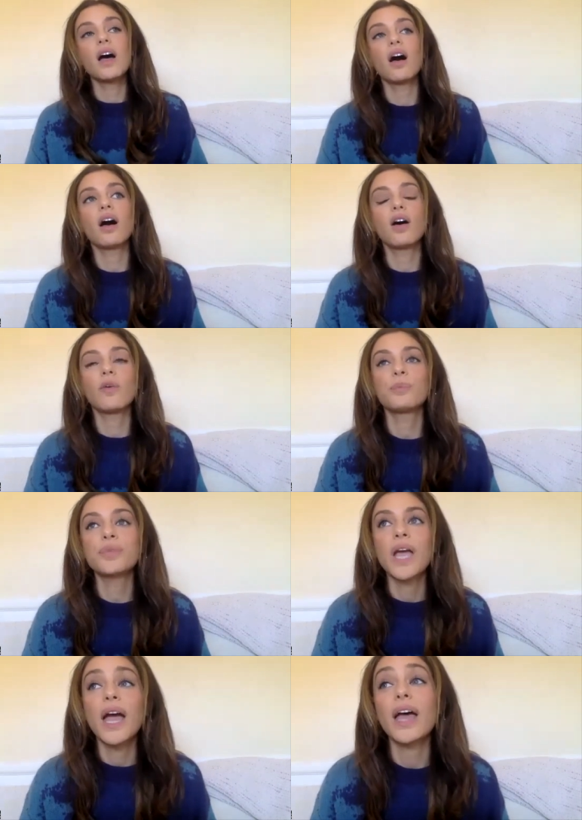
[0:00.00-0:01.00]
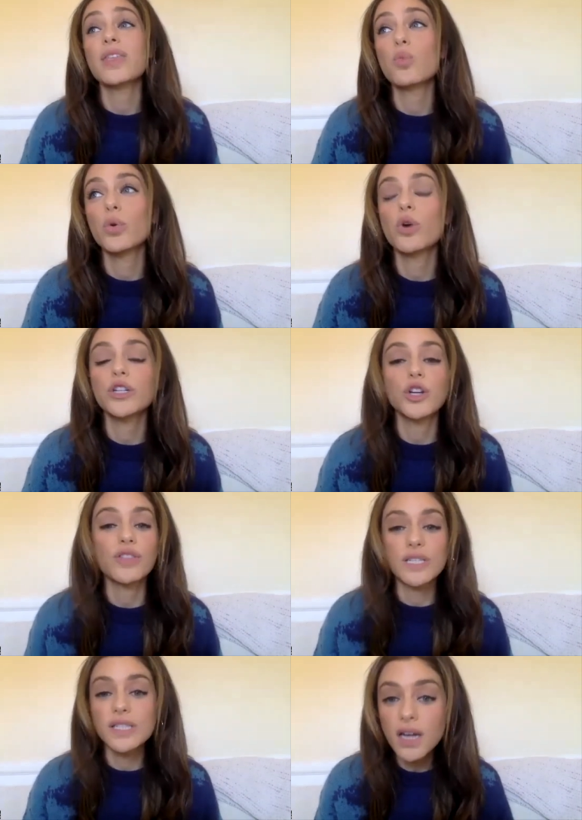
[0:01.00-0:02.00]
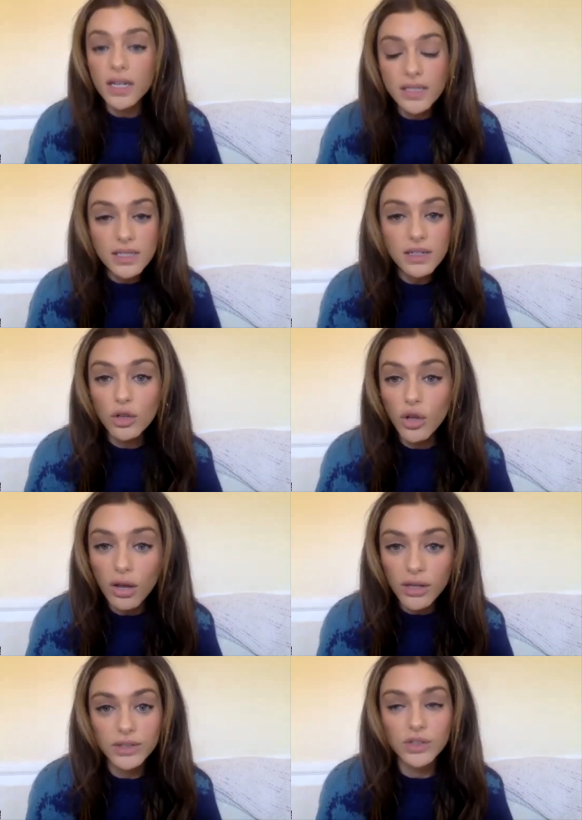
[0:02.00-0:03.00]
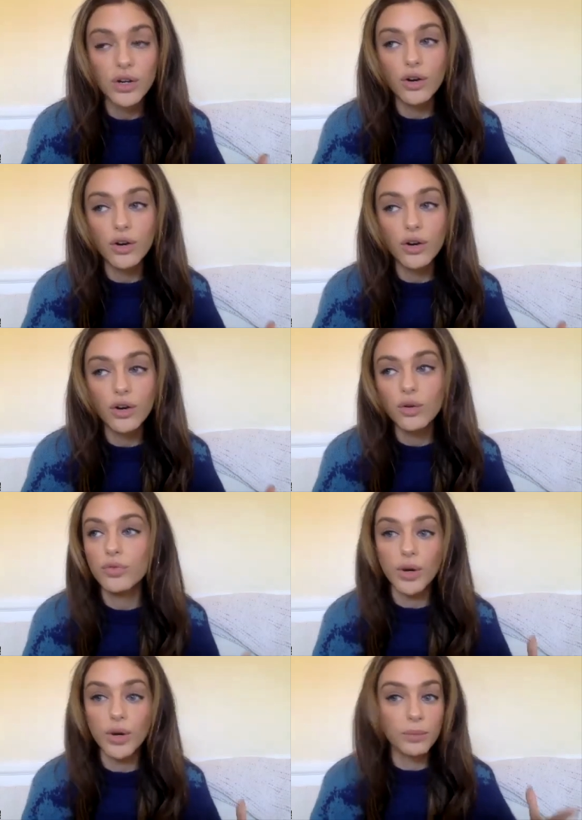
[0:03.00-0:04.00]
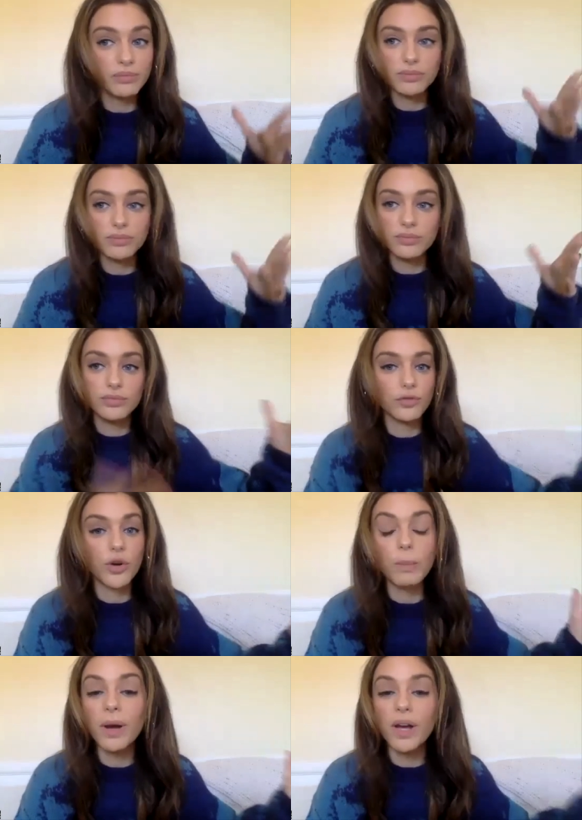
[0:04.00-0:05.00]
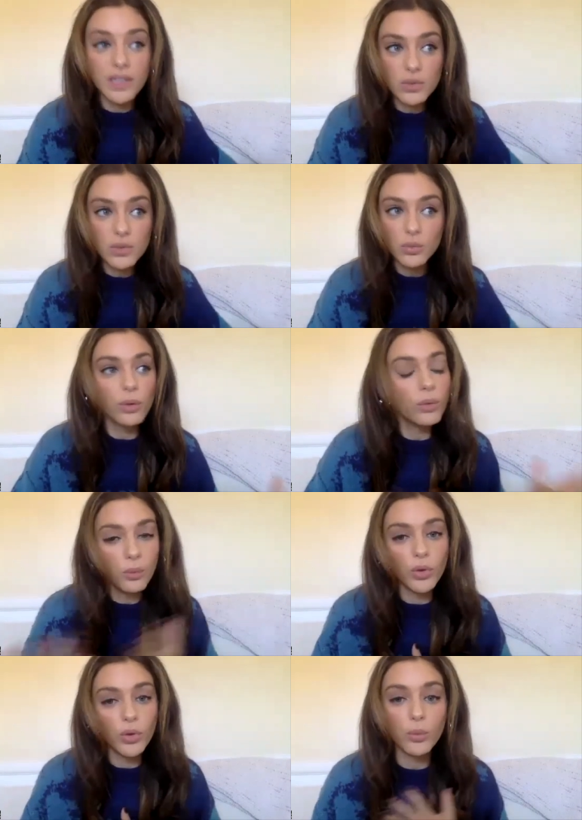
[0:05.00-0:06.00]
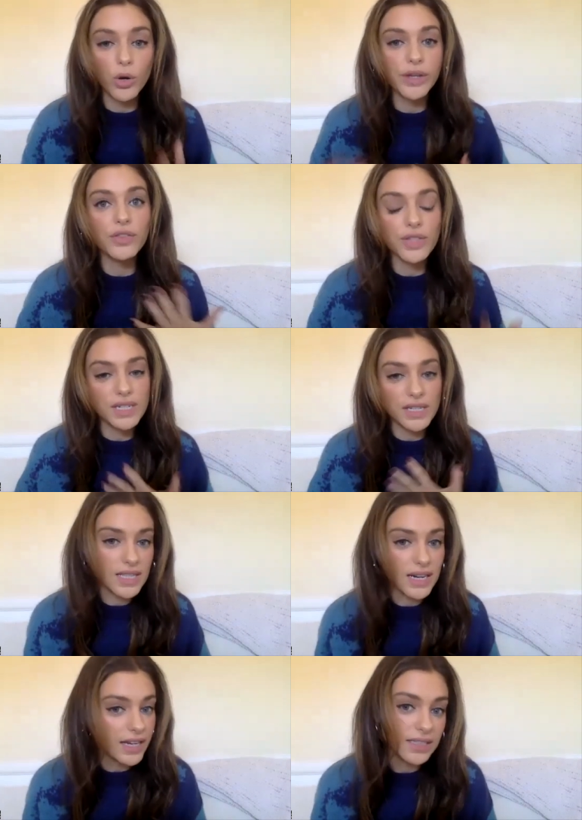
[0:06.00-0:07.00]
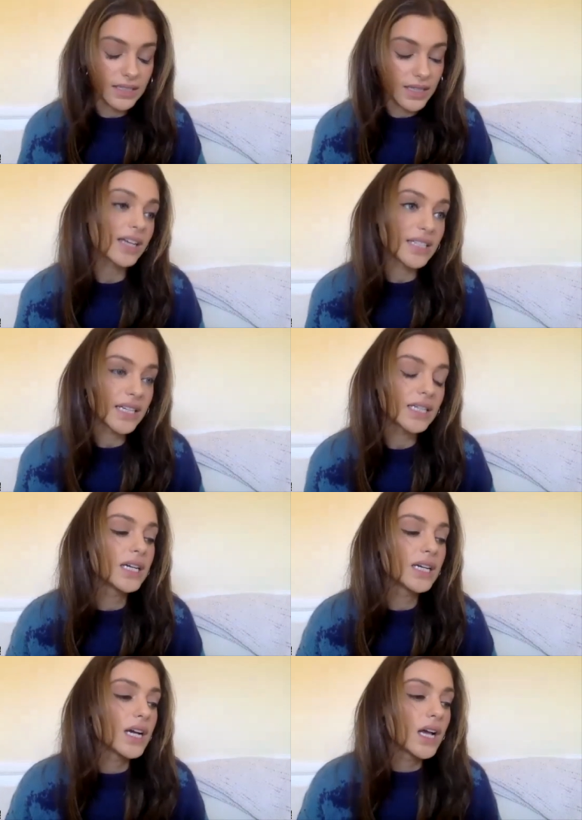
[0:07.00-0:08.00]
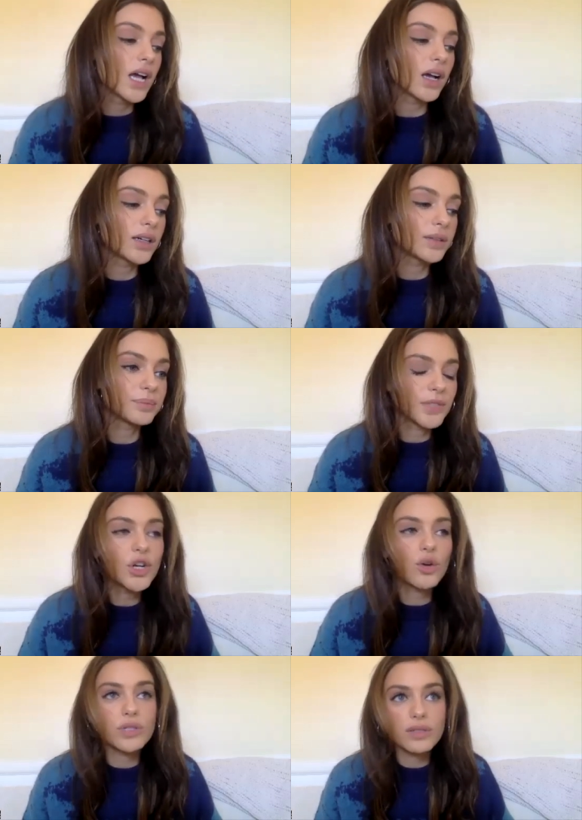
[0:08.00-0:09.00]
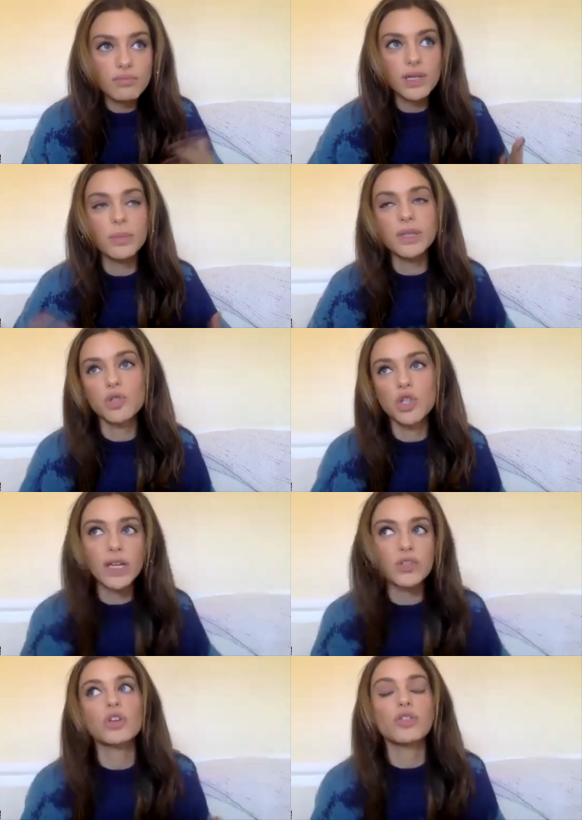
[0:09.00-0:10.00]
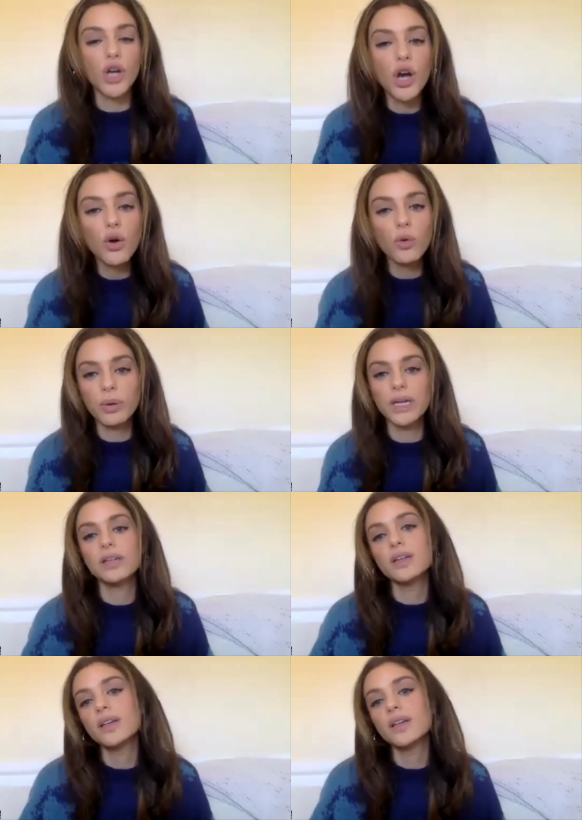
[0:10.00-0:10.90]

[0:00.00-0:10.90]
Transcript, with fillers: um and then we worked on the stunts a lot you know from for months we were we were working on the stunts that I had that I did. Um, you know, some of them change on the go, but